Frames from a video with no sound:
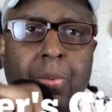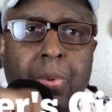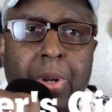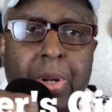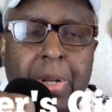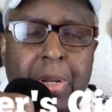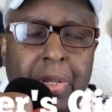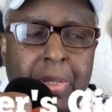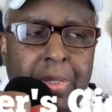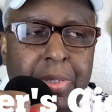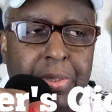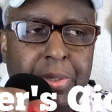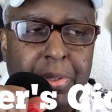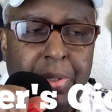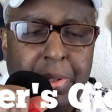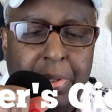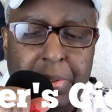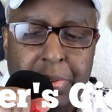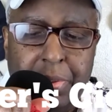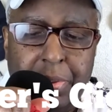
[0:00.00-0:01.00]
Ready? Listen
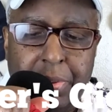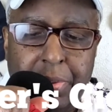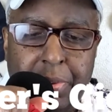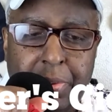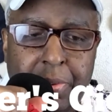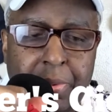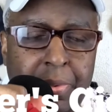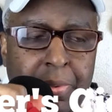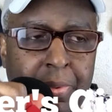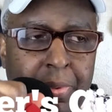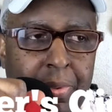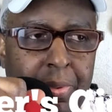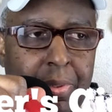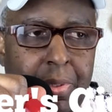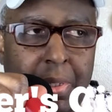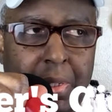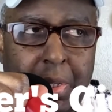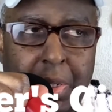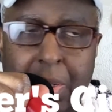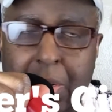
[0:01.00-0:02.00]
to this.
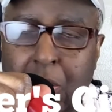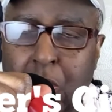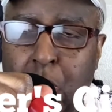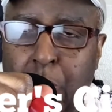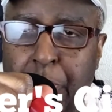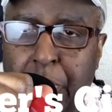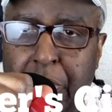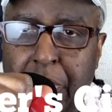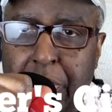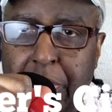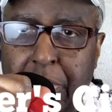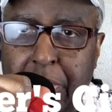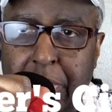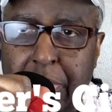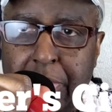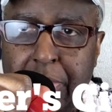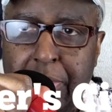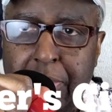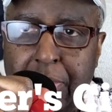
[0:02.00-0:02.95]
I hope you can hear it.